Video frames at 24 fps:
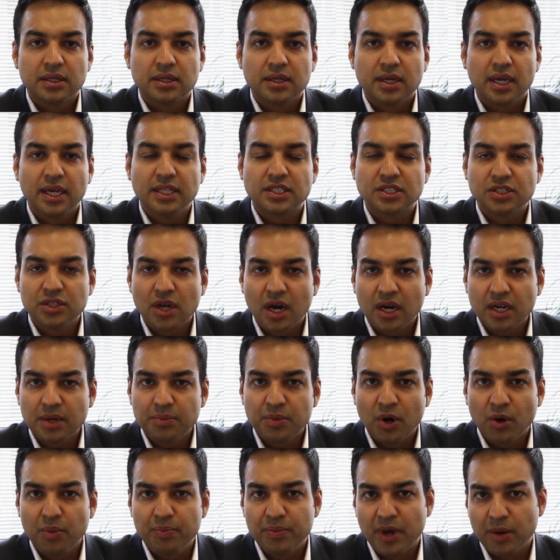It's not
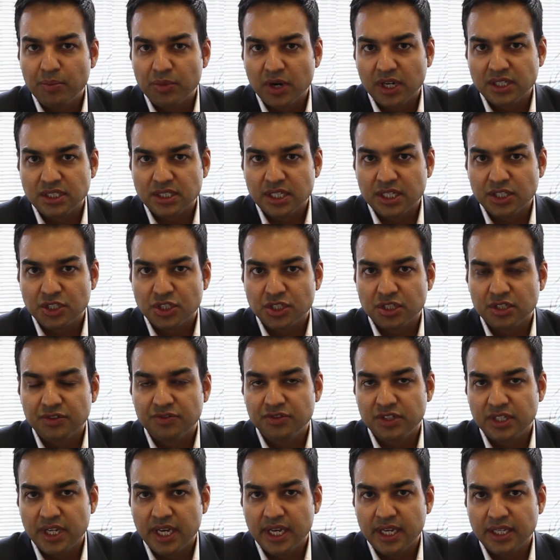about memorization of
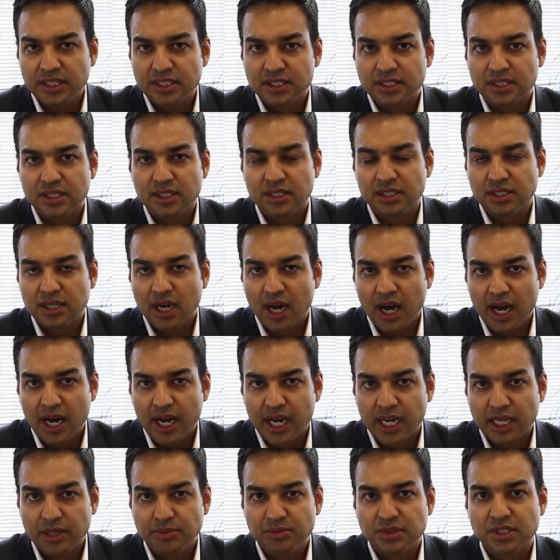dates and
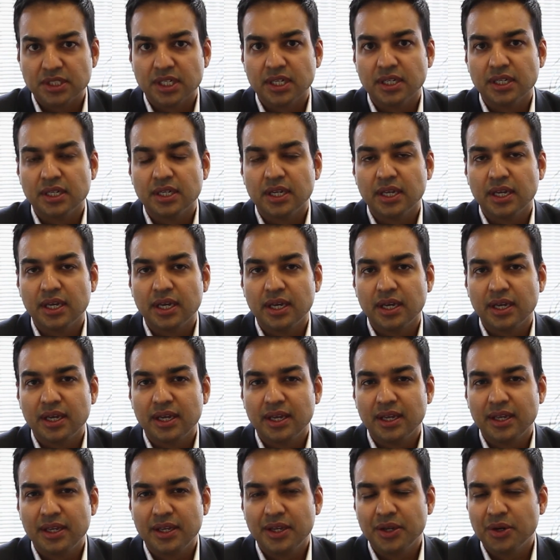times, and
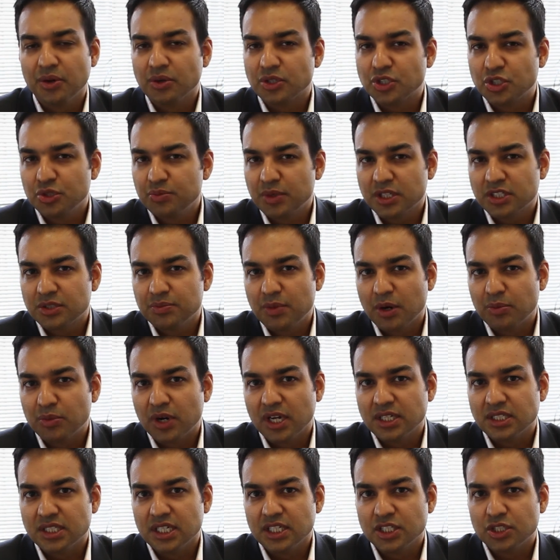too much
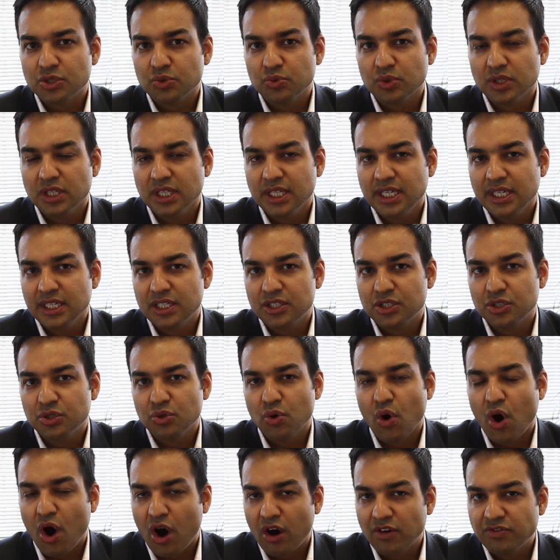memorization will lead to
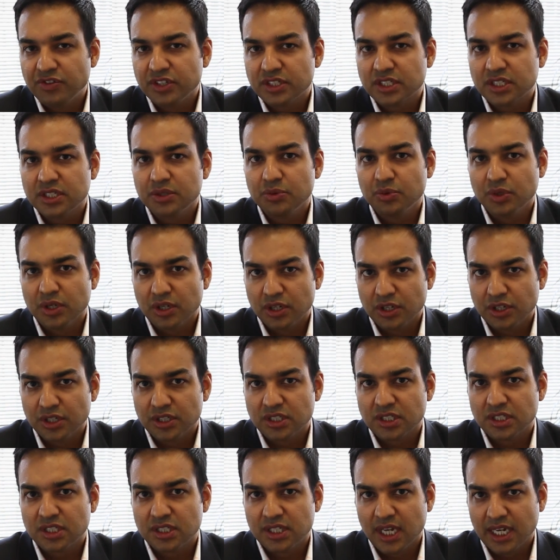obviously
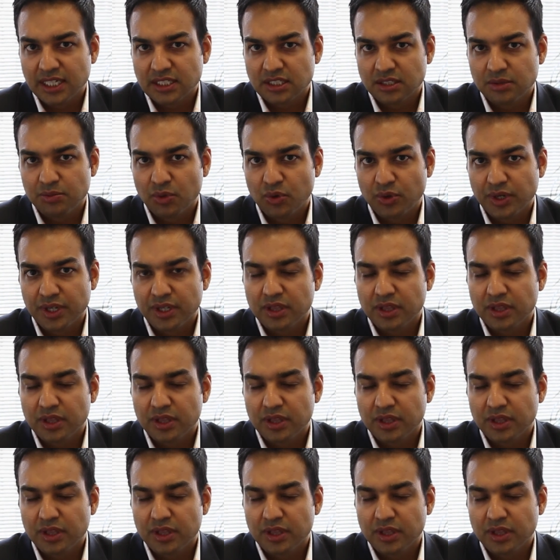rehearsed testimony.